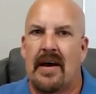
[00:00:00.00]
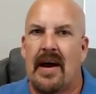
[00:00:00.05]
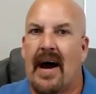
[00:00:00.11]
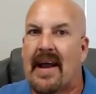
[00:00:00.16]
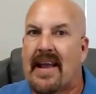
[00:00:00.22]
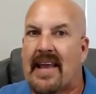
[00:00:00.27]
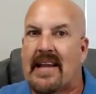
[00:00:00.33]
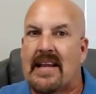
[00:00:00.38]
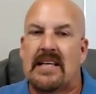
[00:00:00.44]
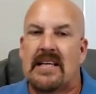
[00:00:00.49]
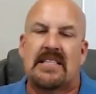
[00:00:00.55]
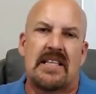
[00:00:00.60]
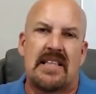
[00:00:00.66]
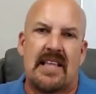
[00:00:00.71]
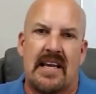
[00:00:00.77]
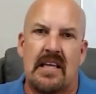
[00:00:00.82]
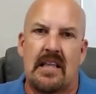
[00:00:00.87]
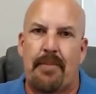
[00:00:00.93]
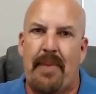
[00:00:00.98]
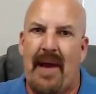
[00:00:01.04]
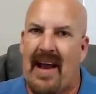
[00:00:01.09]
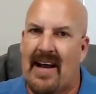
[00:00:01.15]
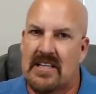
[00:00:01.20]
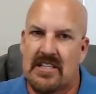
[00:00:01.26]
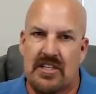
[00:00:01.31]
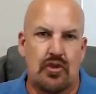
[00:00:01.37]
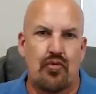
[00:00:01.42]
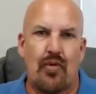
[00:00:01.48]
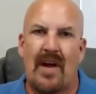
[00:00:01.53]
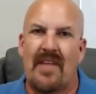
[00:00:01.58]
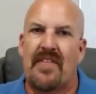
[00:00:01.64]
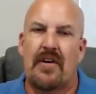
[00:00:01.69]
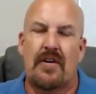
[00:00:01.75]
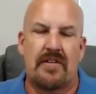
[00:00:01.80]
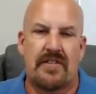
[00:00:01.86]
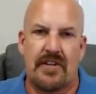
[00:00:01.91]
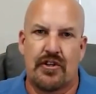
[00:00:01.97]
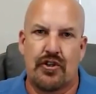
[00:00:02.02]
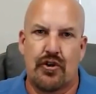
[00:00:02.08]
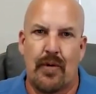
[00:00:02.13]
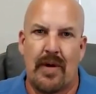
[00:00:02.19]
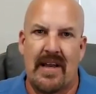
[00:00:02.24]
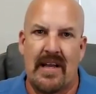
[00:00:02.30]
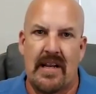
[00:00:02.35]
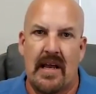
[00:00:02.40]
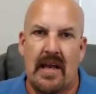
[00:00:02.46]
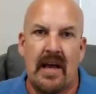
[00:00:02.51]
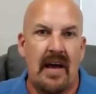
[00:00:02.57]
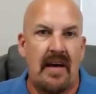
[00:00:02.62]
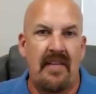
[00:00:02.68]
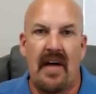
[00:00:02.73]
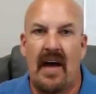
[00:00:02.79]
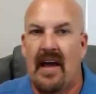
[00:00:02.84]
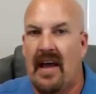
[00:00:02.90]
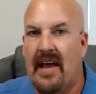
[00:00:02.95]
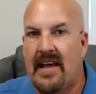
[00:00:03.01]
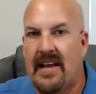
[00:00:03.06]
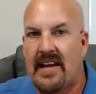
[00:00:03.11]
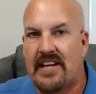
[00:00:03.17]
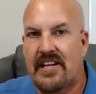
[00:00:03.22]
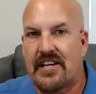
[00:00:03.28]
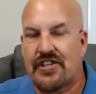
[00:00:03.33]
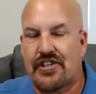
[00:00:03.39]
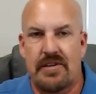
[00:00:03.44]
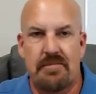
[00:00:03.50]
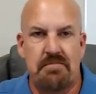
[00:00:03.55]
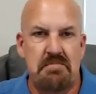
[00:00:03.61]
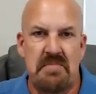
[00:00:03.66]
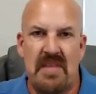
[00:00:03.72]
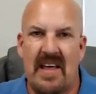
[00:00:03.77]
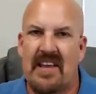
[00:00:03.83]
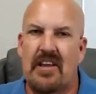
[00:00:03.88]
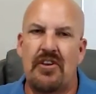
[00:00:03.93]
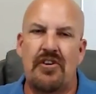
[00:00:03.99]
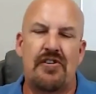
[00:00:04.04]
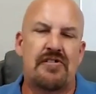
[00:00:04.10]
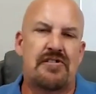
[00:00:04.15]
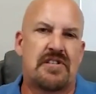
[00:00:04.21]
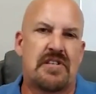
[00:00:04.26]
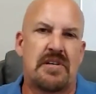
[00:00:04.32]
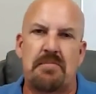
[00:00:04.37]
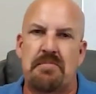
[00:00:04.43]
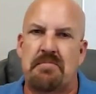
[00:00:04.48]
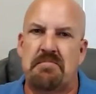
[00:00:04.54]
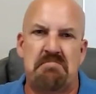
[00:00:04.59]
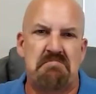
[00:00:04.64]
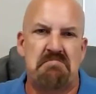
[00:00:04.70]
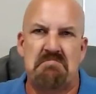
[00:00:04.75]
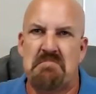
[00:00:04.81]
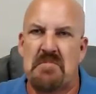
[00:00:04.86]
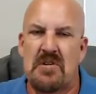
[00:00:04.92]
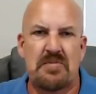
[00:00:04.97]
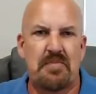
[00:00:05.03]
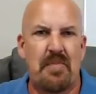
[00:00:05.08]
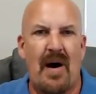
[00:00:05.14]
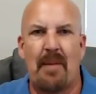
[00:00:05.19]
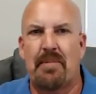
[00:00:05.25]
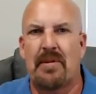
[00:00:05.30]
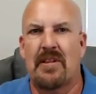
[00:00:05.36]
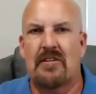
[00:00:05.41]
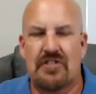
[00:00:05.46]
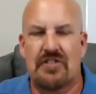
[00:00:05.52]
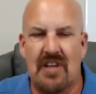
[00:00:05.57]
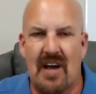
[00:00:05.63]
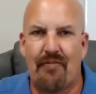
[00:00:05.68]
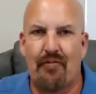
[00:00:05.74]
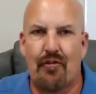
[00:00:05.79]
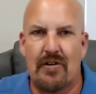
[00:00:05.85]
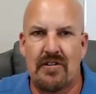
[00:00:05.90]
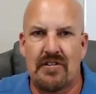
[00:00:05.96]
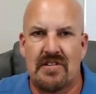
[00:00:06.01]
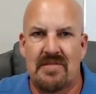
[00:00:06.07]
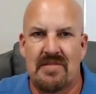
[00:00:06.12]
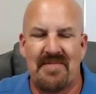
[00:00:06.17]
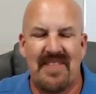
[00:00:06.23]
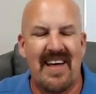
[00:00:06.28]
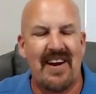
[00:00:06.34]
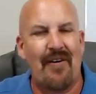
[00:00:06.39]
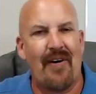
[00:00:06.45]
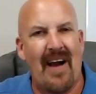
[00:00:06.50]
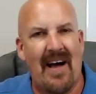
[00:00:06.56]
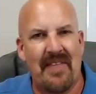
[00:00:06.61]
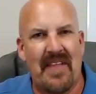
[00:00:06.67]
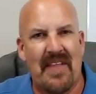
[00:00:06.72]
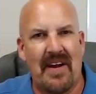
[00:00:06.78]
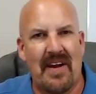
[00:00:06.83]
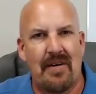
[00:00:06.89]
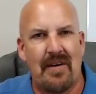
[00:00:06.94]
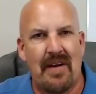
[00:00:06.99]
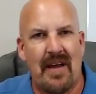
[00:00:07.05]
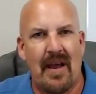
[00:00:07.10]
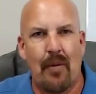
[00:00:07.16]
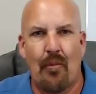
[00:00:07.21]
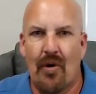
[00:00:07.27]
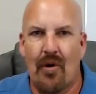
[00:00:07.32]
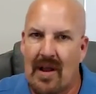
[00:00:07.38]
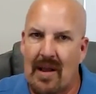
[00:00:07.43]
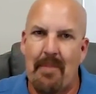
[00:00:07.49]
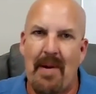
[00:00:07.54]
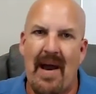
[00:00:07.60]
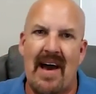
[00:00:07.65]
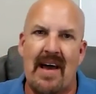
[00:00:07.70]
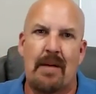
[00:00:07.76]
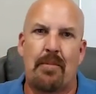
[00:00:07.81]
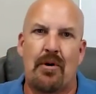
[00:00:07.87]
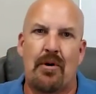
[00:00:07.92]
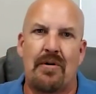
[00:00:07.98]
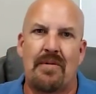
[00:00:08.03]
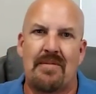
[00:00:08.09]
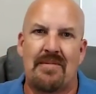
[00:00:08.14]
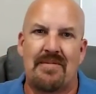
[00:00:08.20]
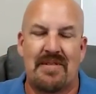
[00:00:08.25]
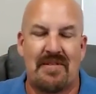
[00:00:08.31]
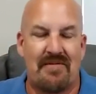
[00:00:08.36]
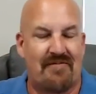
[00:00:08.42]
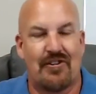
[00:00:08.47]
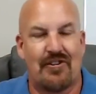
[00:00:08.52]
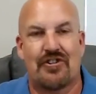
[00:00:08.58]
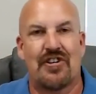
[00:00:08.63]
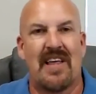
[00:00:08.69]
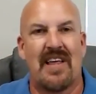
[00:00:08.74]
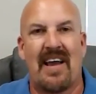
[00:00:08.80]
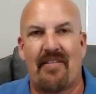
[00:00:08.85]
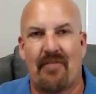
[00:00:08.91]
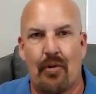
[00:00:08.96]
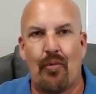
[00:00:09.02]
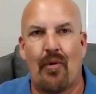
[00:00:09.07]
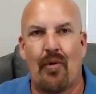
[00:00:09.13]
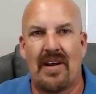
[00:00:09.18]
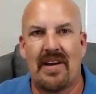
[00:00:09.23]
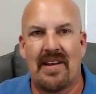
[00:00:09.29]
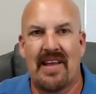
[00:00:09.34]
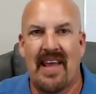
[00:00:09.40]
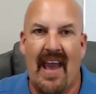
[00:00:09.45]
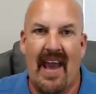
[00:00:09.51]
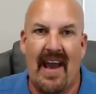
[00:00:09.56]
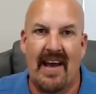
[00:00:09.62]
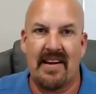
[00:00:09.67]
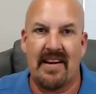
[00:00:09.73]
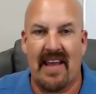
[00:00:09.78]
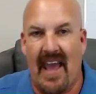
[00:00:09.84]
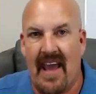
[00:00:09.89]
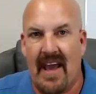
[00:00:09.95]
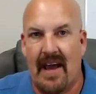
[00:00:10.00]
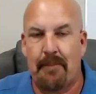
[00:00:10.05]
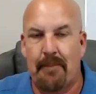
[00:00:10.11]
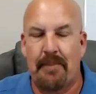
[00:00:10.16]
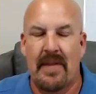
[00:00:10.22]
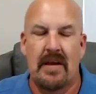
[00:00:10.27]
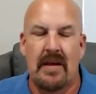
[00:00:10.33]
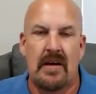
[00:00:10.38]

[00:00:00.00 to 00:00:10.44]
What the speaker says: again, it's a thing of the past. It's right there at the screen. In addition, they can use the most popular softwares that are out there, and we're compatible to virtually everyone, CAD, CAM